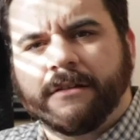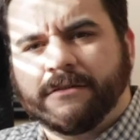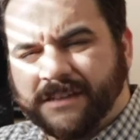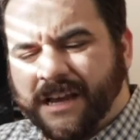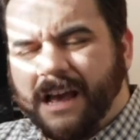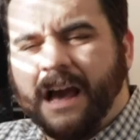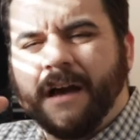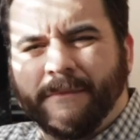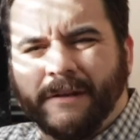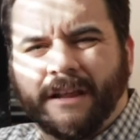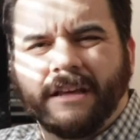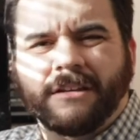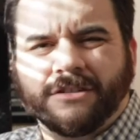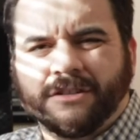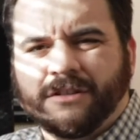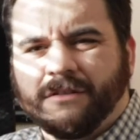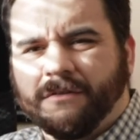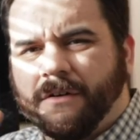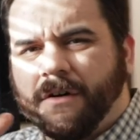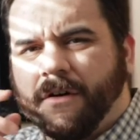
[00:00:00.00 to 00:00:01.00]
It was a
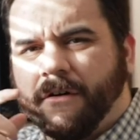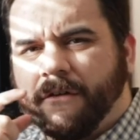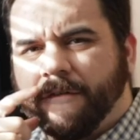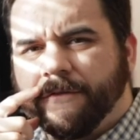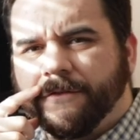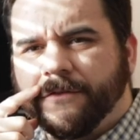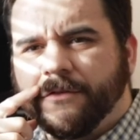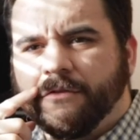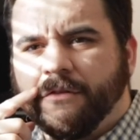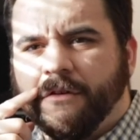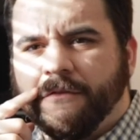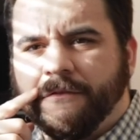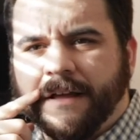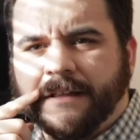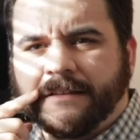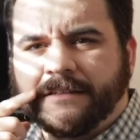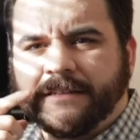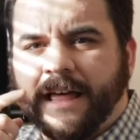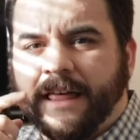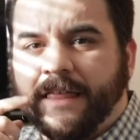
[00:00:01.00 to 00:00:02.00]
combination of, of a few
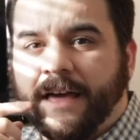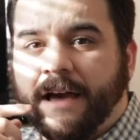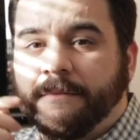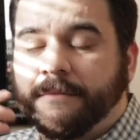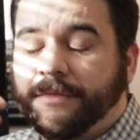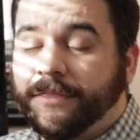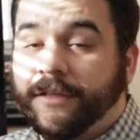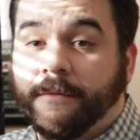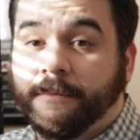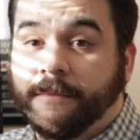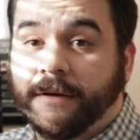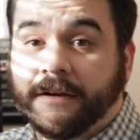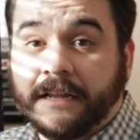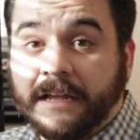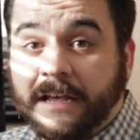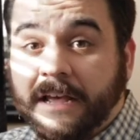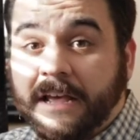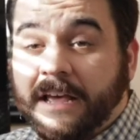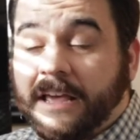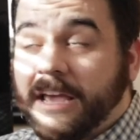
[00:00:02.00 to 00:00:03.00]
events that happened there, but
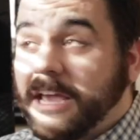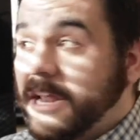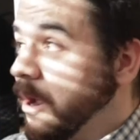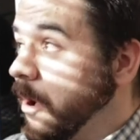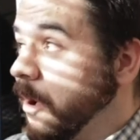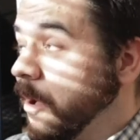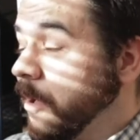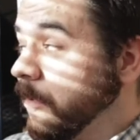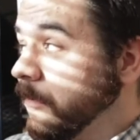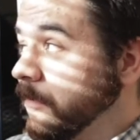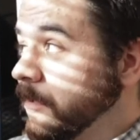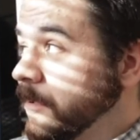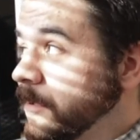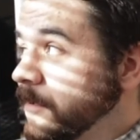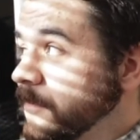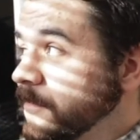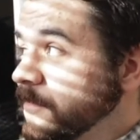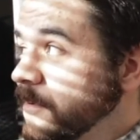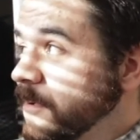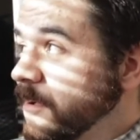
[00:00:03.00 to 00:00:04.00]
it all,
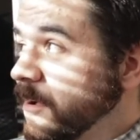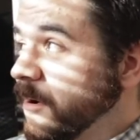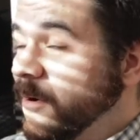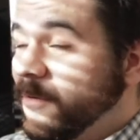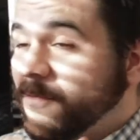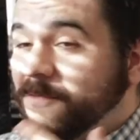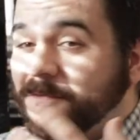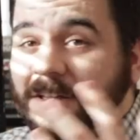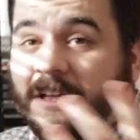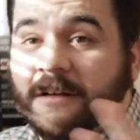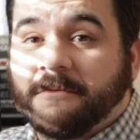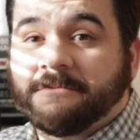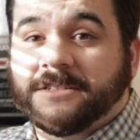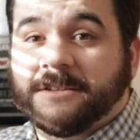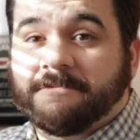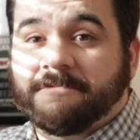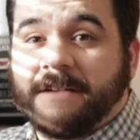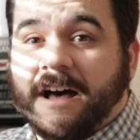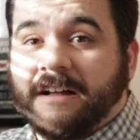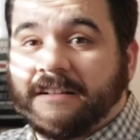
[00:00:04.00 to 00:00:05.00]
all films
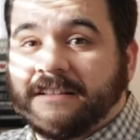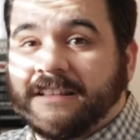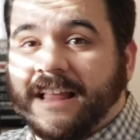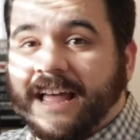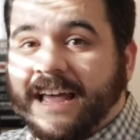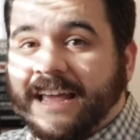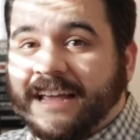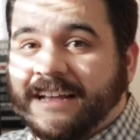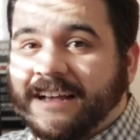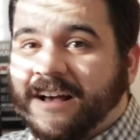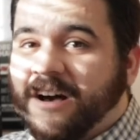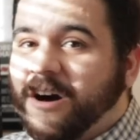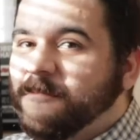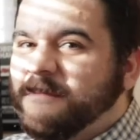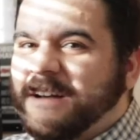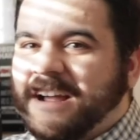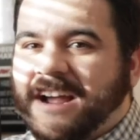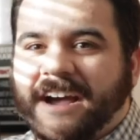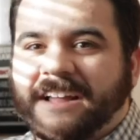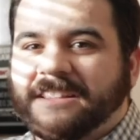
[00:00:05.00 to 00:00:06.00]
about like, oh
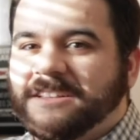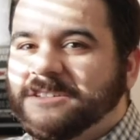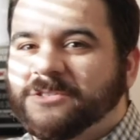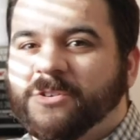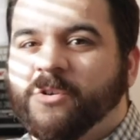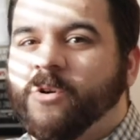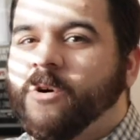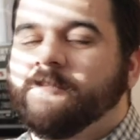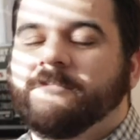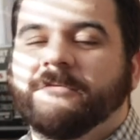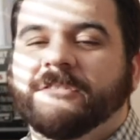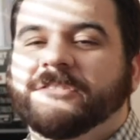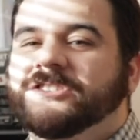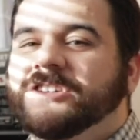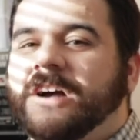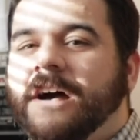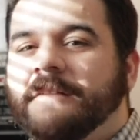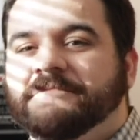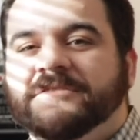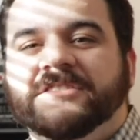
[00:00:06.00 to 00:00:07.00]
my God, this corporate
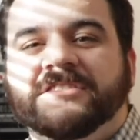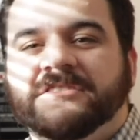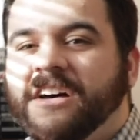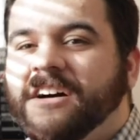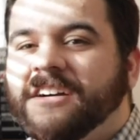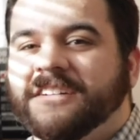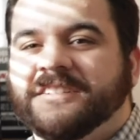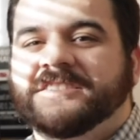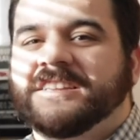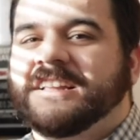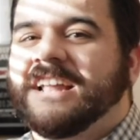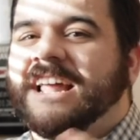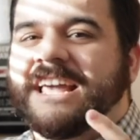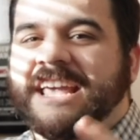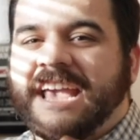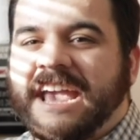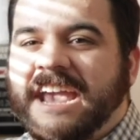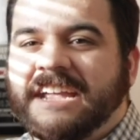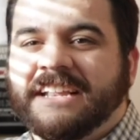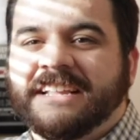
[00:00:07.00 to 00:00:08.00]
job sucks and I
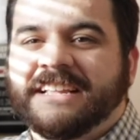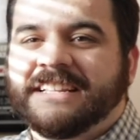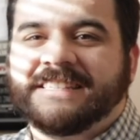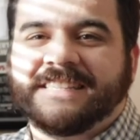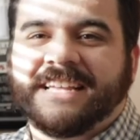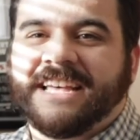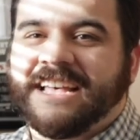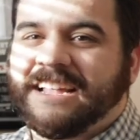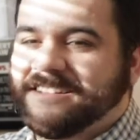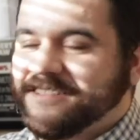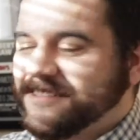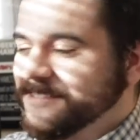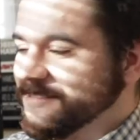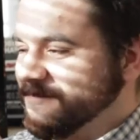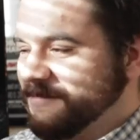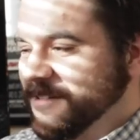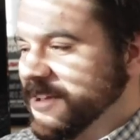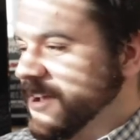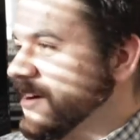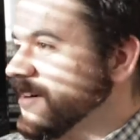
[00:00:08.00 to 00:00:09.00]
hate it and
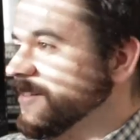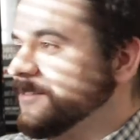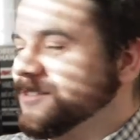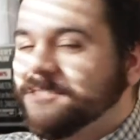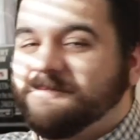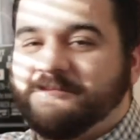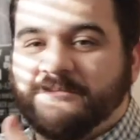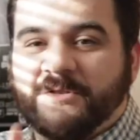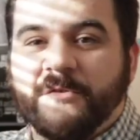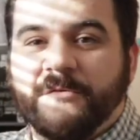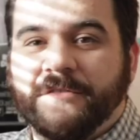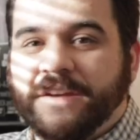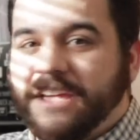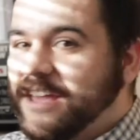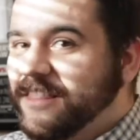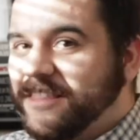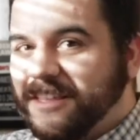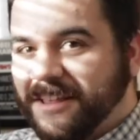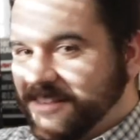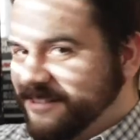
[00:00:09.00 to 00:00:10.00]
here's a movie.
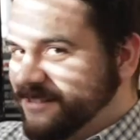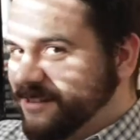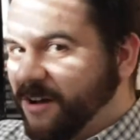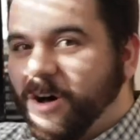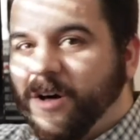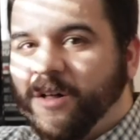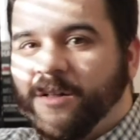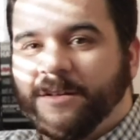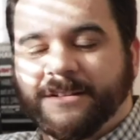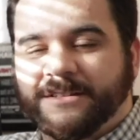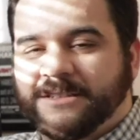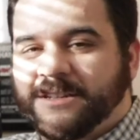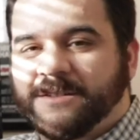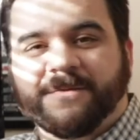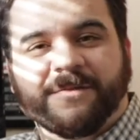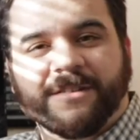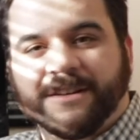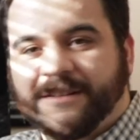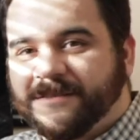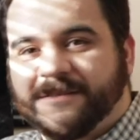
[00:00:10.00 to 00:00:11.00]
And it's all in
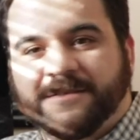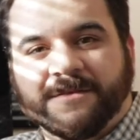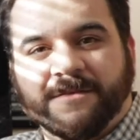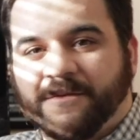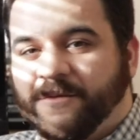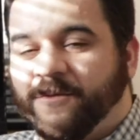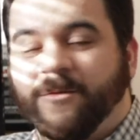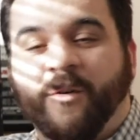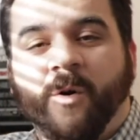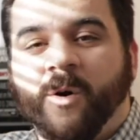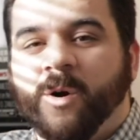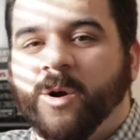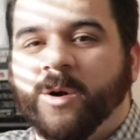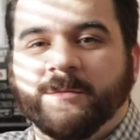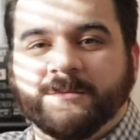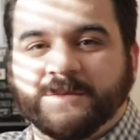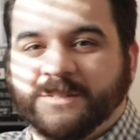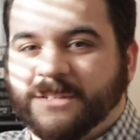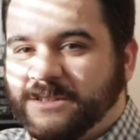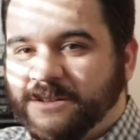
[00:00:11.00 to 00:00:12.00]
different
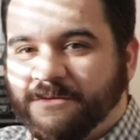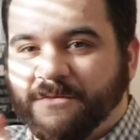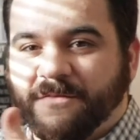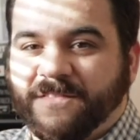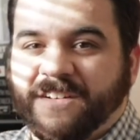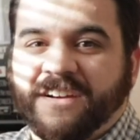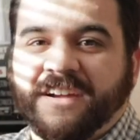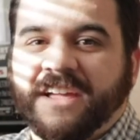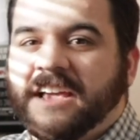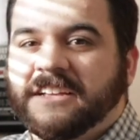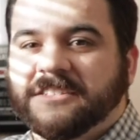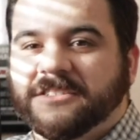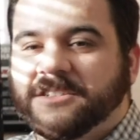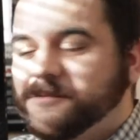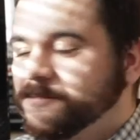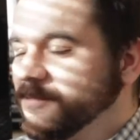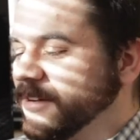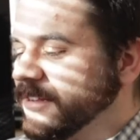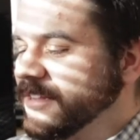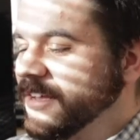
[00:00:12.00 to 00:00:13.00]
forms and different
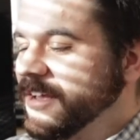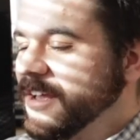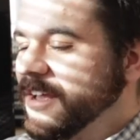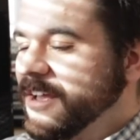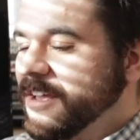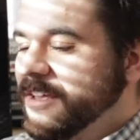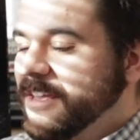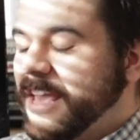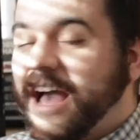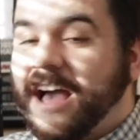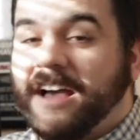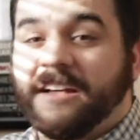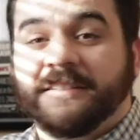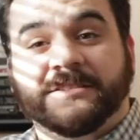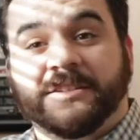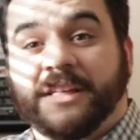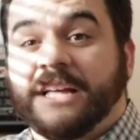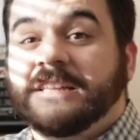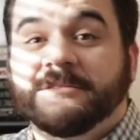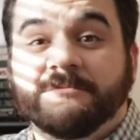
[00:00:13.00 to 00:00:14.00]
variations. But yeah,
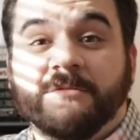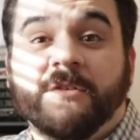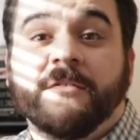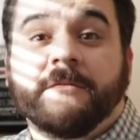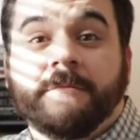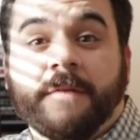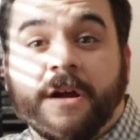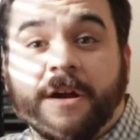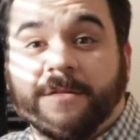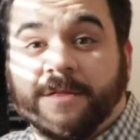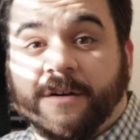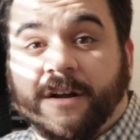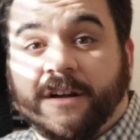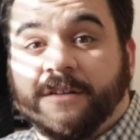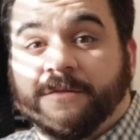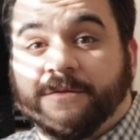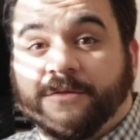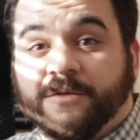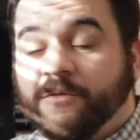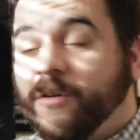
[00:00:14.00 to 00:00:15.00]
so that's a movie marathon
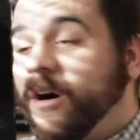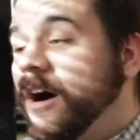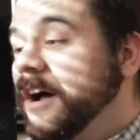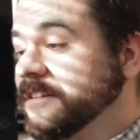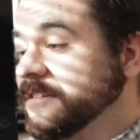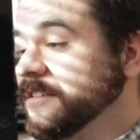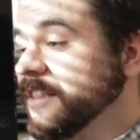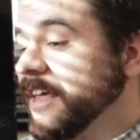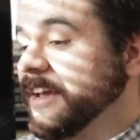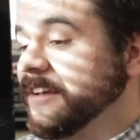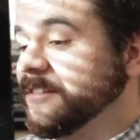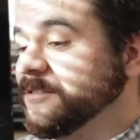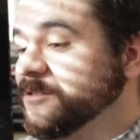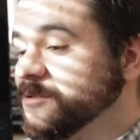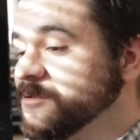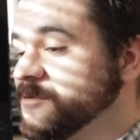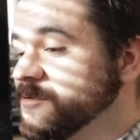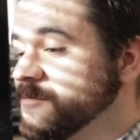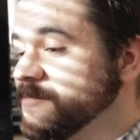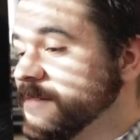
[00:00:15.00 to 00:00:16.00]
if you want. Like
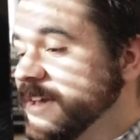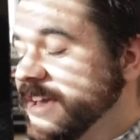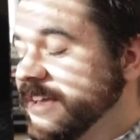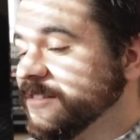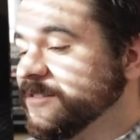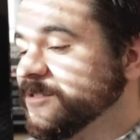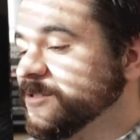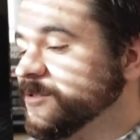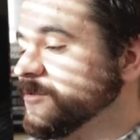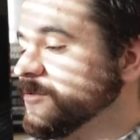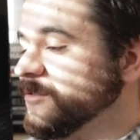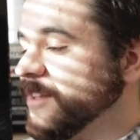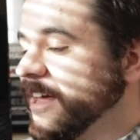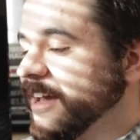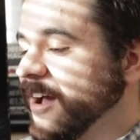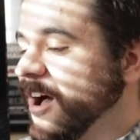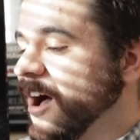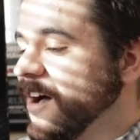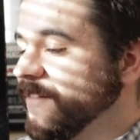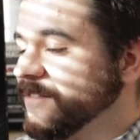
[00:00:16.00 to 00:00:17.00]
do, do
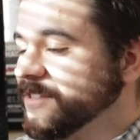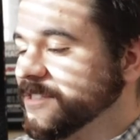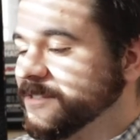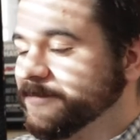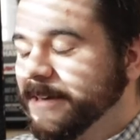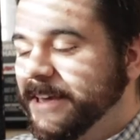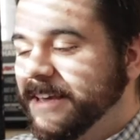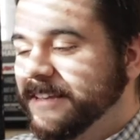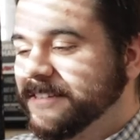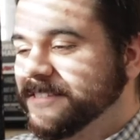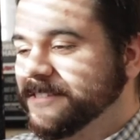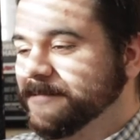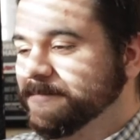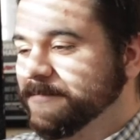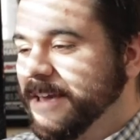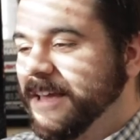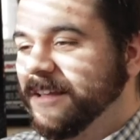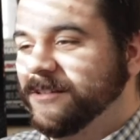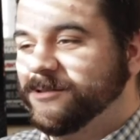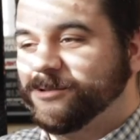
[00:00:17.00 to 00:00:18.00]
like Office Space,
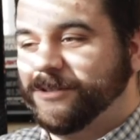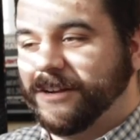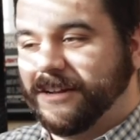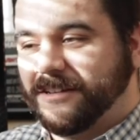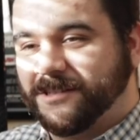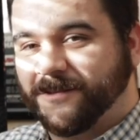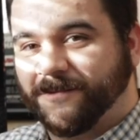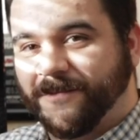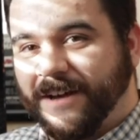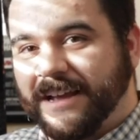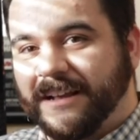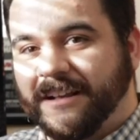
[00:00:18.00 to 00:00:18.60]
Matrix,